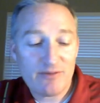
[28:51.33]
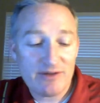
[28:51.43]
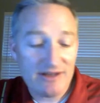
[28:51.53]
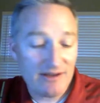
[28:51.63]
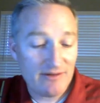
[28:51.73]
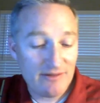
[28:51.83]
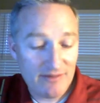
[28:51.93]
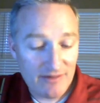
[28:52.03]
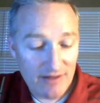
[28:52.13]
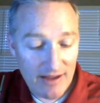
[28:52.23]
we did.
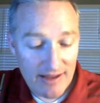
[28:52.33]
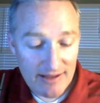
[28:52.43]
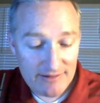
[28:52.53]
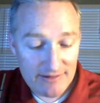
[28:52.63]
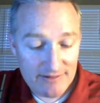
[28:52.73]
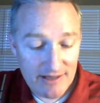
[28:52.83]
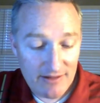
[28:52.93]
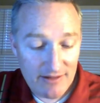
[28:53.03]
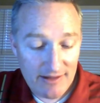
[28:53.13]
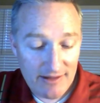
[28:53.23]
I had D on
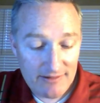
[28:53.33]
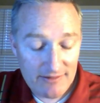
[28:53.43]
that.